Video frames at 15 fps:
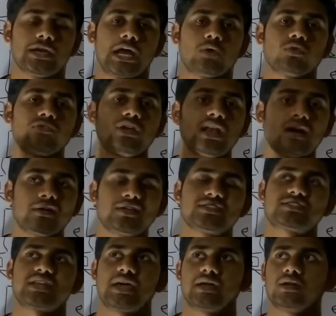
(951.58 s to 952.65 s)
now we will
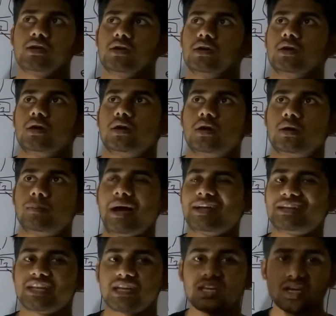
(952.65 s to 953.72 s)
understand by
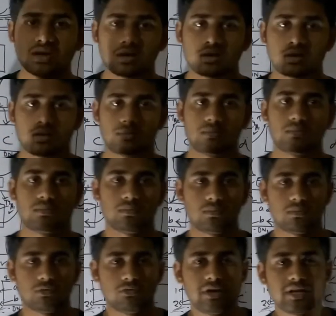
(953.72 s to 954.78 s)
taking a
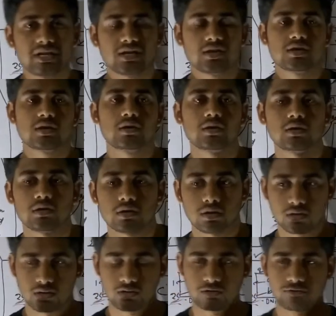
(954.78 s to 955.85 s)
very
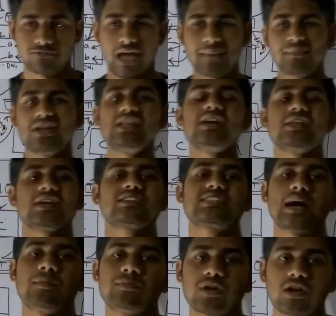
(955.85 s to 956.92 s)
familiar
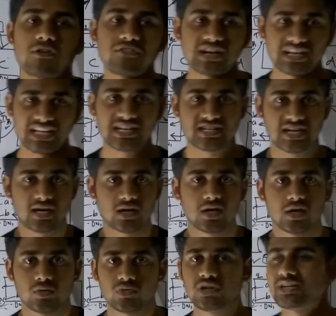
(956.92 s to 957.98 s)
example of a data.
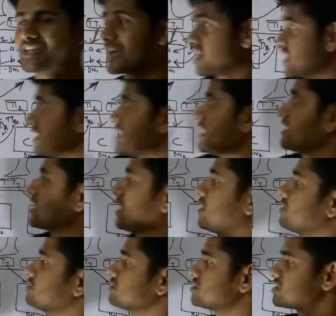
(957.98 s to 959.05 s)
We will take a
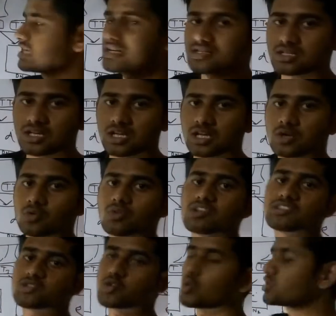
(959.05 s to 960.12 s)
data set, we will
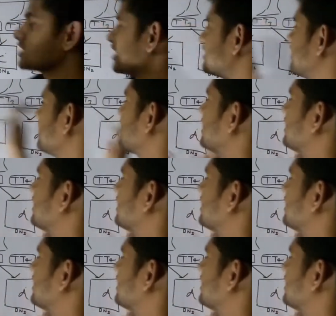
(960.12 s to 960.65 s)
store that data